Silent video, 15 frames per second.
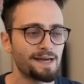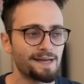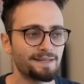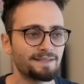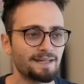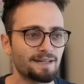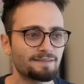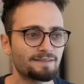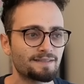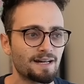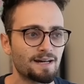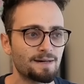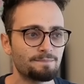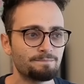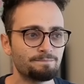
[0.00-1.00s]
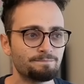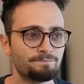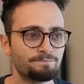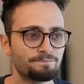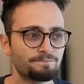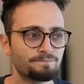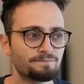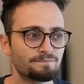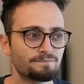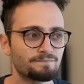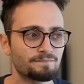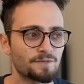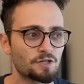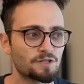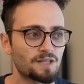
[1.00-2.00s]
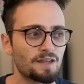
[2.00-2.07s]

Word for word: And yet, um, there's